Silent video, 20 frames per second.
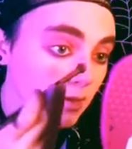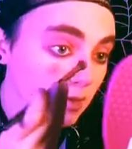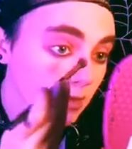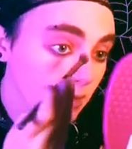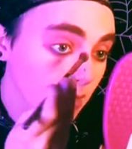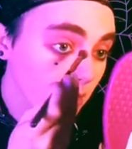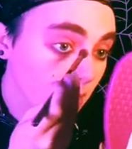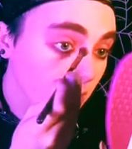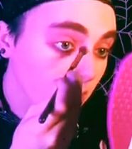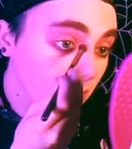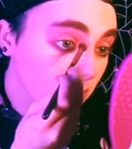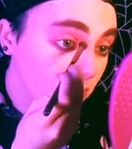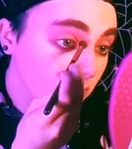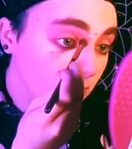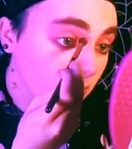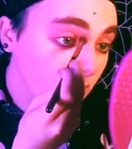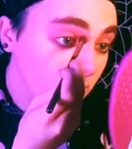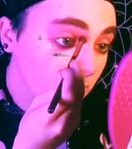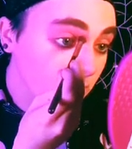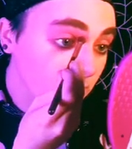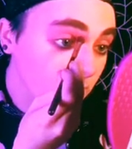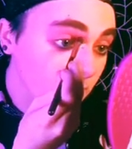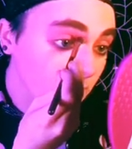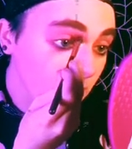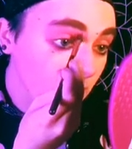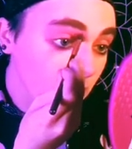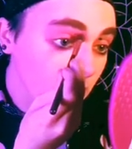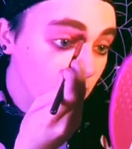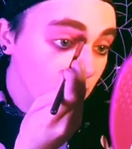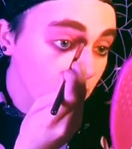All the way up
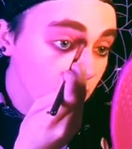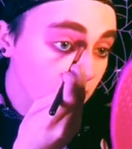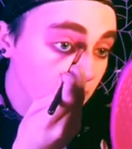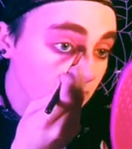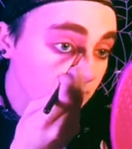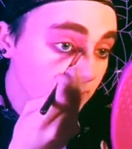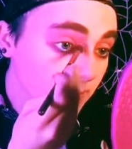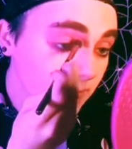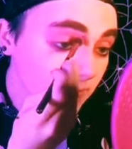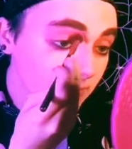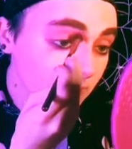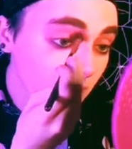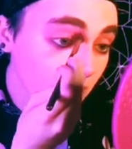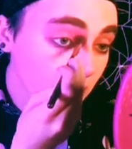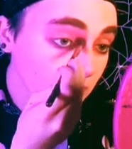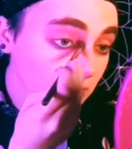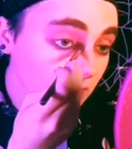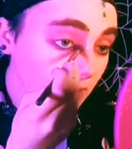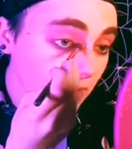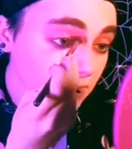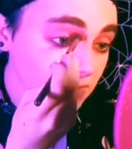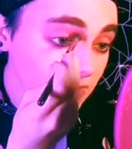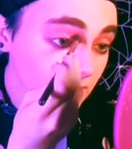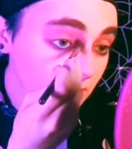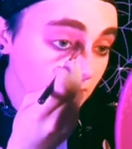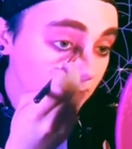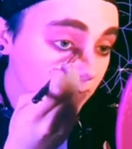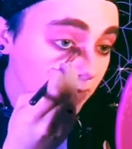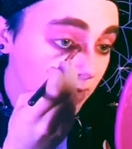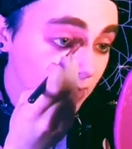here, very top, so I can
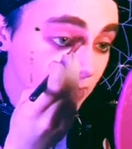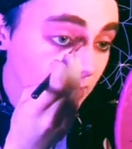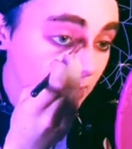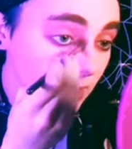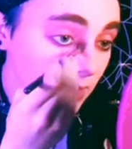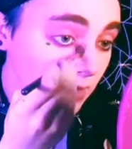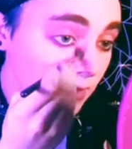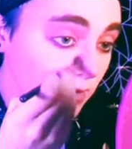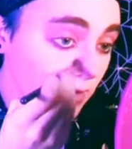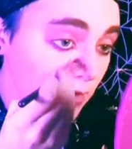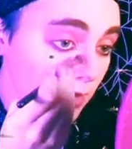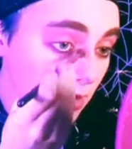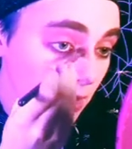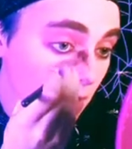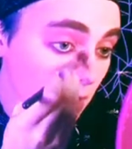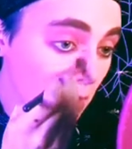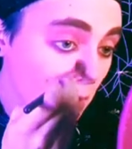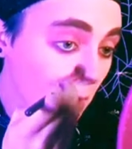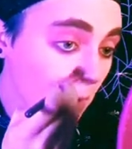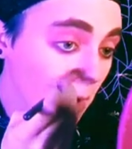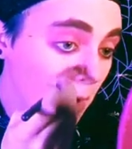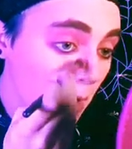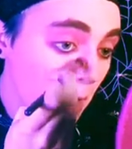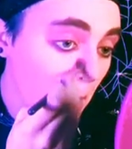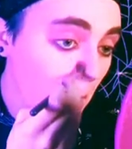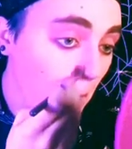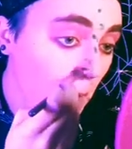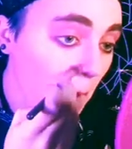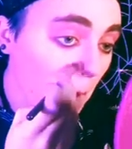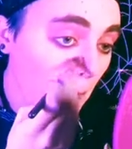blend it in.
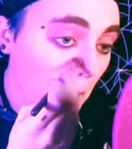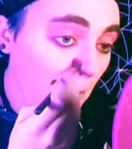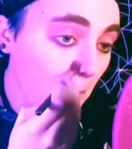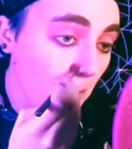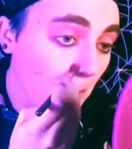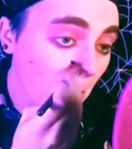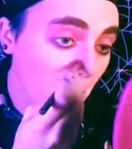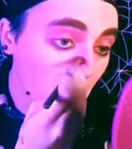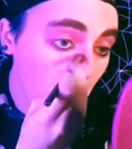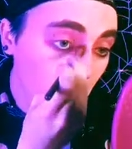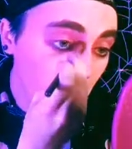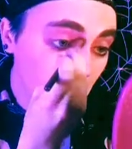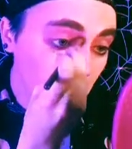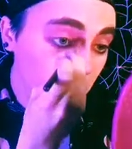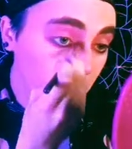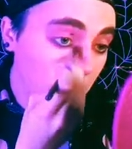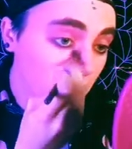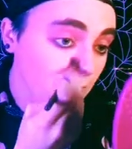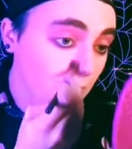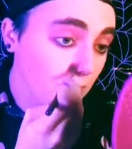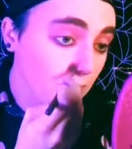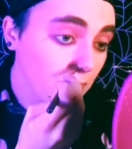Go all the way down.